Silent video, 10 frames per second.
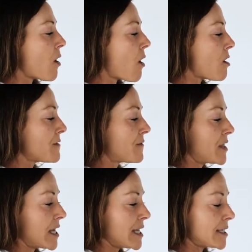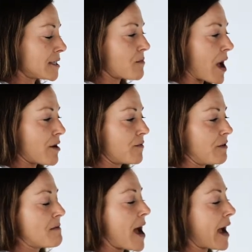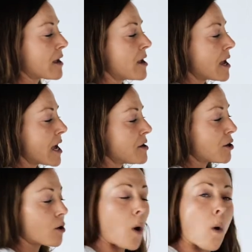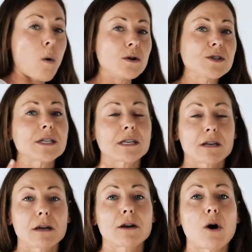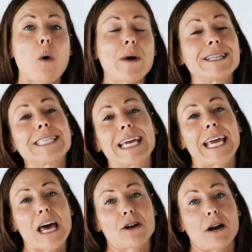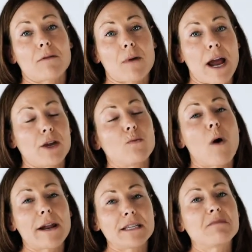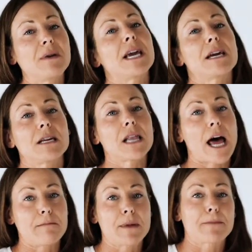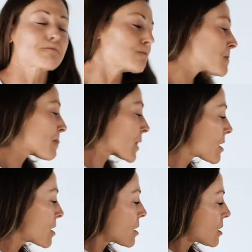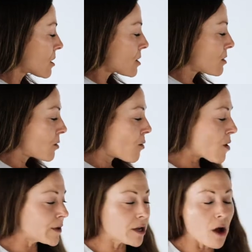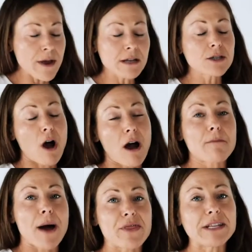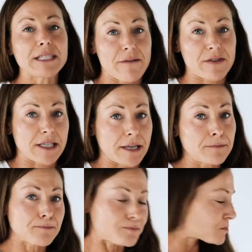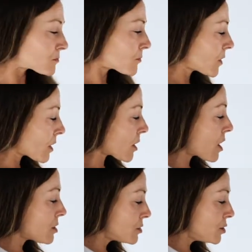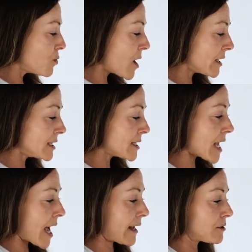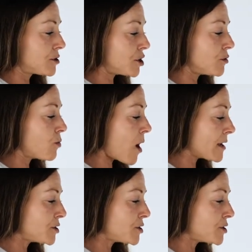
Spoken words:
all of this, the biofeedback and your goals going together, right? You want it to be in alignment. When we go and talk about the deficit, you want to decide, do you want